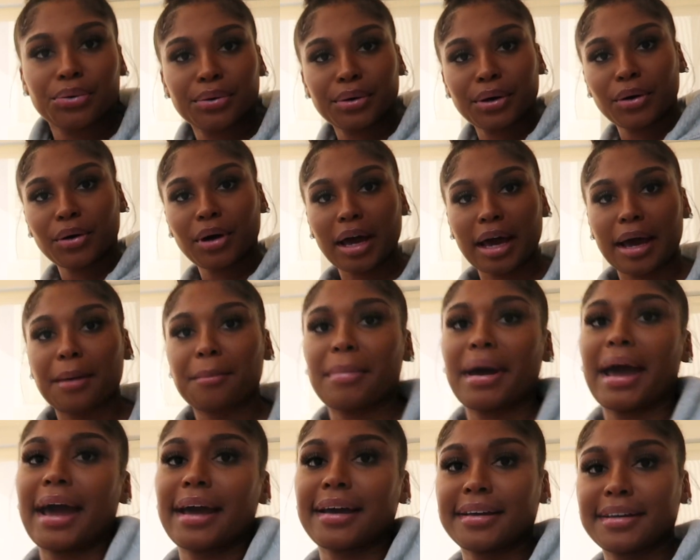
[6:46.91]
Okay, I'm
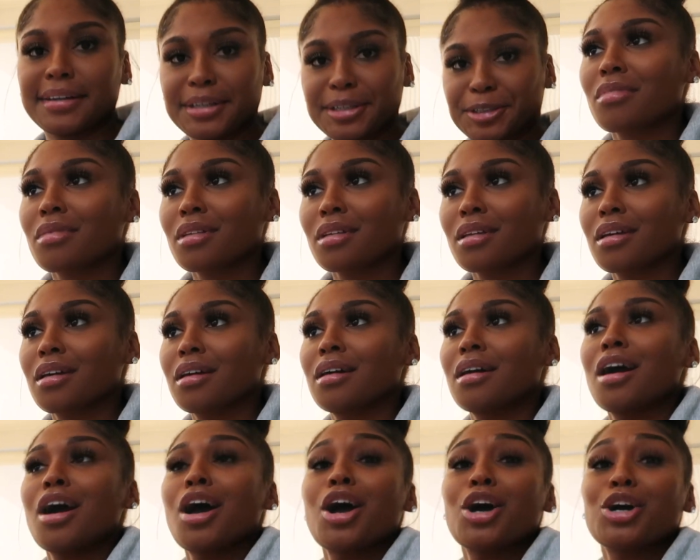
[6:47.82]
back.
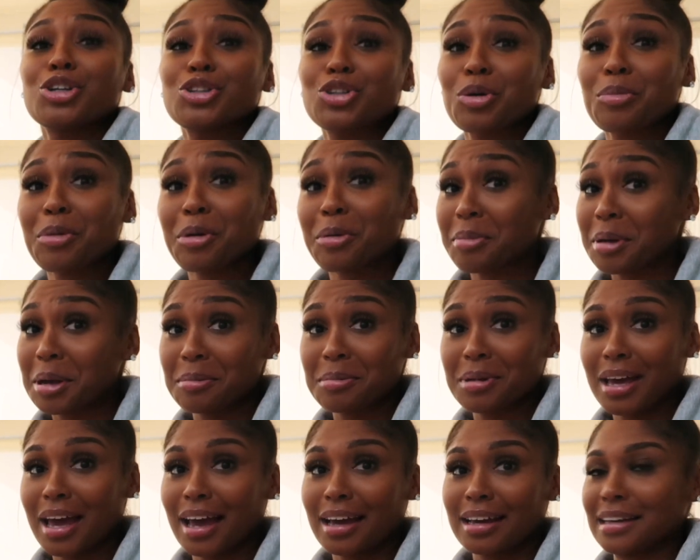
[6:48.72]
No more
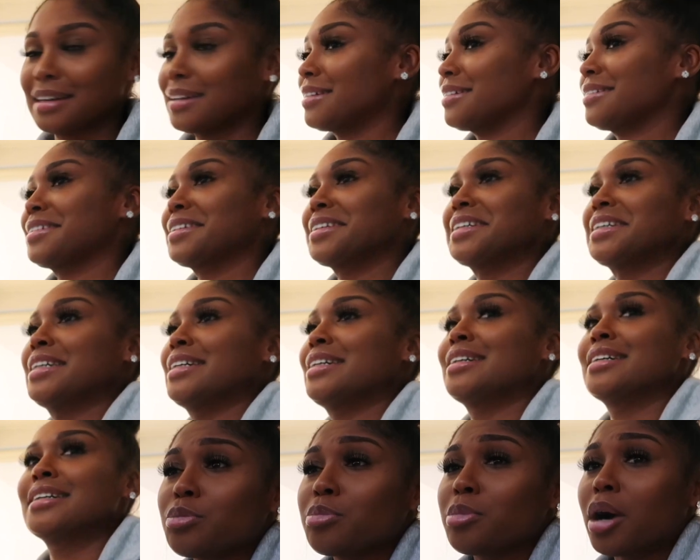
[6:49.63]
baby hacking.
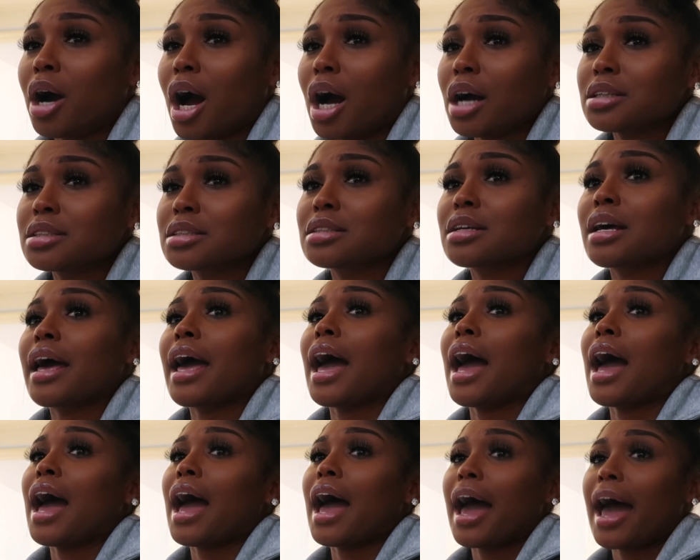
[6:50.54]
New box.
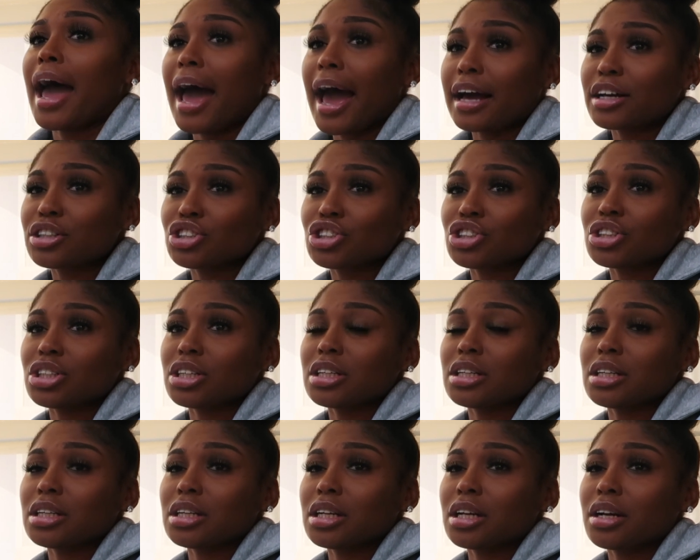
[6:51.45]

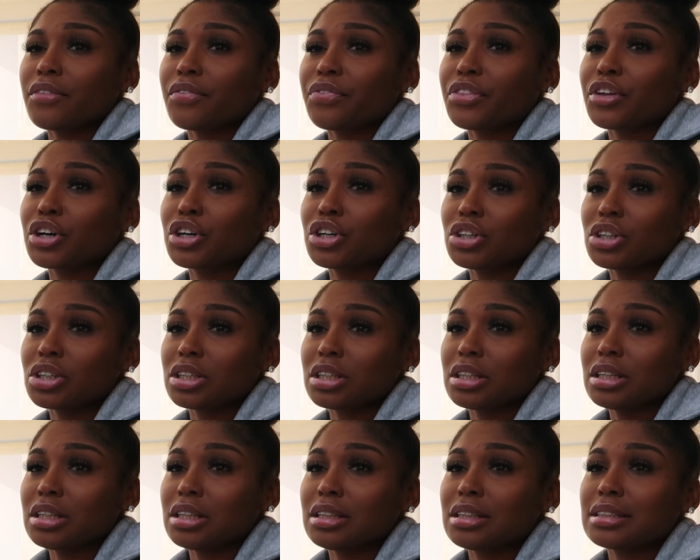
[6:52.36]
Action the
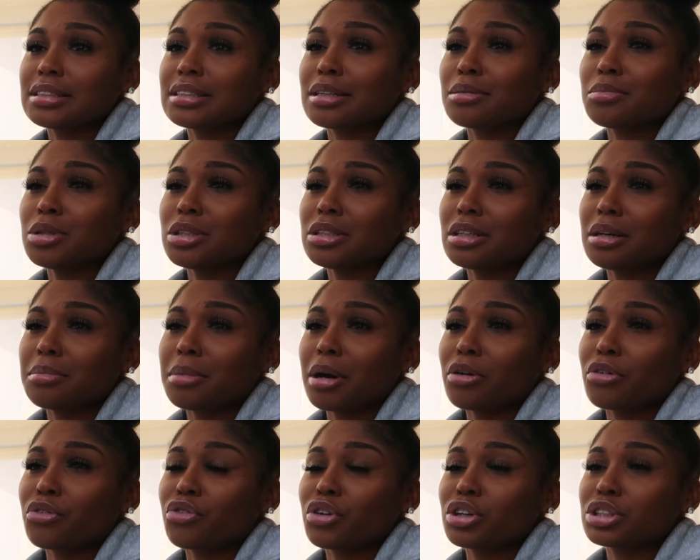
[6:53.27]
cookie. This can be done by
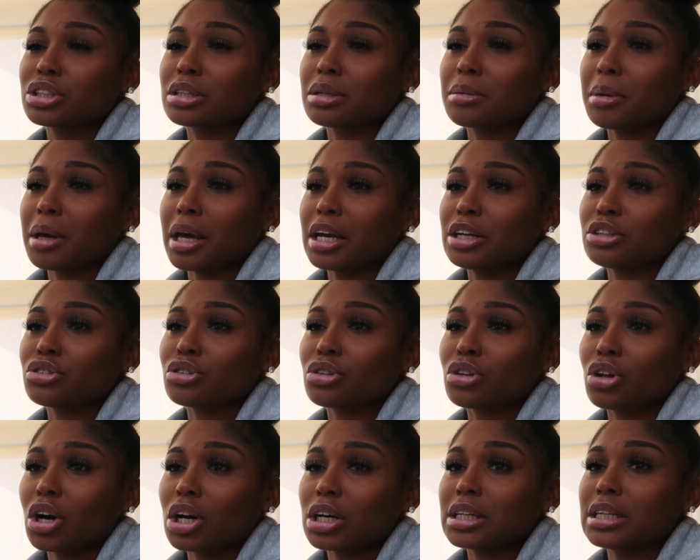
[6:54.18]
refreshing the page or
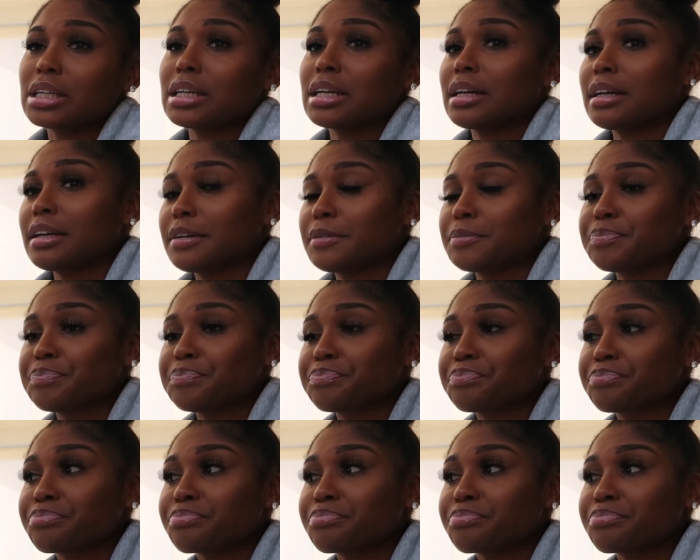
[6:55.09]
logging in.